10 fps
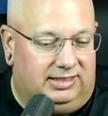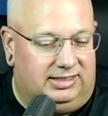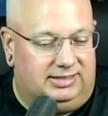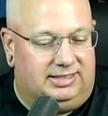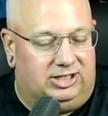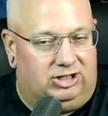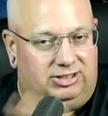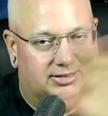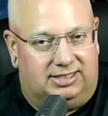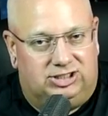You can take all
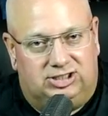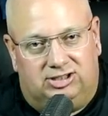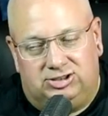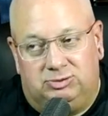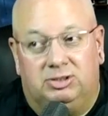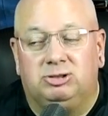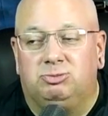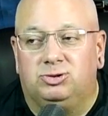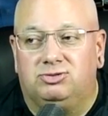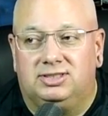the test shots you want to
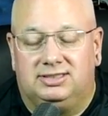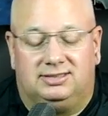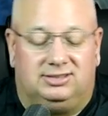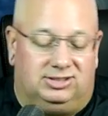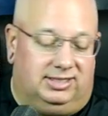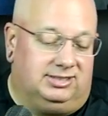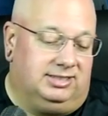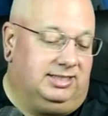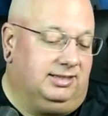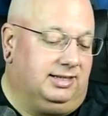prove it. It doesn't change
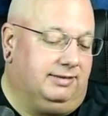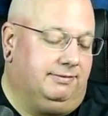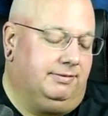anything.